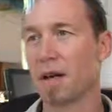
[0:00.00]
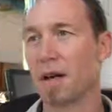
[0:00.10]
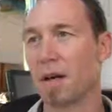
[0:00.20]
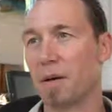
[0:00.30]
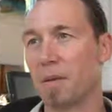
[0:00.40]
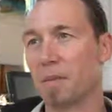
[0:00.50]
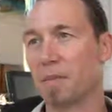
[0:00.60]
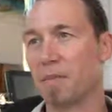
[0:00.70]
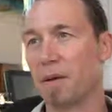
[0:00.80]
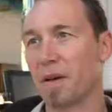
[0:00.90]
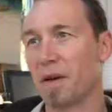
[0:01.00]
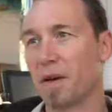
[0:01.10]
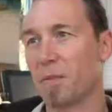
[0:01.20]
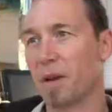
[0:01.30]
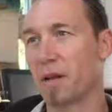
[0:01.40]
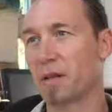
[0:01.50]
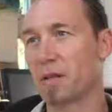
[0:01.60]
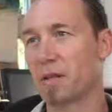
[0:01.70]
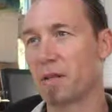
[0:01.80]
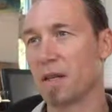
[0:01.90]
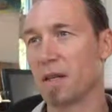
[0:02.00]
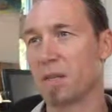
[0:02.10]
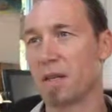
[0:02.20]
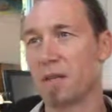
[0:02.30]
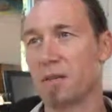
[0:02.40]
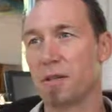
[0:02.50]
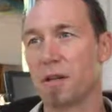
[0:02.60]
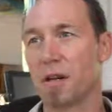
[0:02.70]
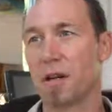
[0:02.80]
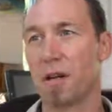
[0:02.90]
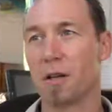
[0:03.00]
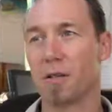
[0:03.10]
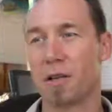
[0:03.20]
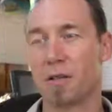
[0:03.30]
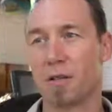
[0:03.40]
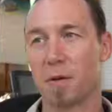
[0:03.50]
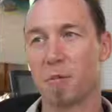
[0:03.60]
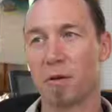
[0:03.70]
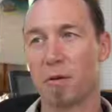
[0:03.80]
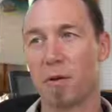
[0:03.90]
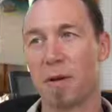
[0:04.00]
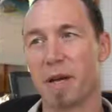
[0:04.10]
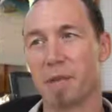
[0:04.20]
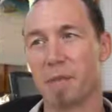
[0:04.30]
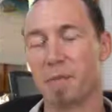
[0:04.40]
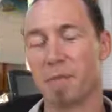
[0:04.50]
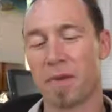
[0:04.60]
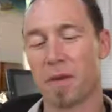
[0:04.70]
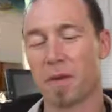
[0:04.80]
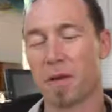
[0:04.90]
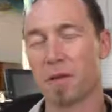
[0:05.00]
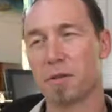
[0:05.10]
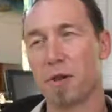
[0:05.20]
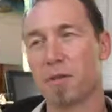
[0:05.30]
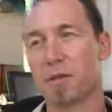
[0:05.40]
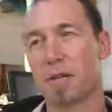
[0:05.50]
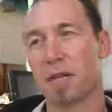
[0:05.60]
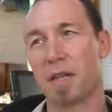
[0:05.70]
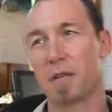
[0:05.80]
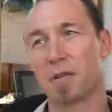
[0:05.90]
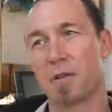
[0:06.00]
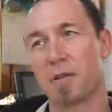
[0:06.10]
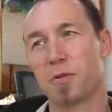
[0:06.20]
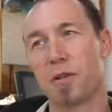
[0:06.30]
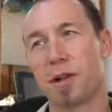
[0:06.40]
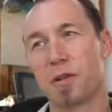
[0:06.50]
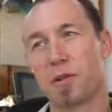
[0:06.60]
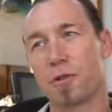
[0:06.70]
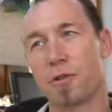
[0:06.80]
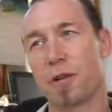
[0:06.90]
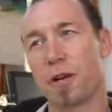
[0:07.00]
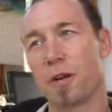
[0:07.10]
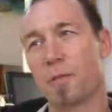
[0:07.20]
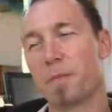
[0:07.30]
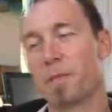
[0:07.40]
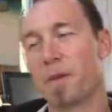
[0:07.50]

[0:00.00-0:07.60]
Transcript: I practice hematology and oncology and some general medicine. We also have a psychiatric nurse practitioner here.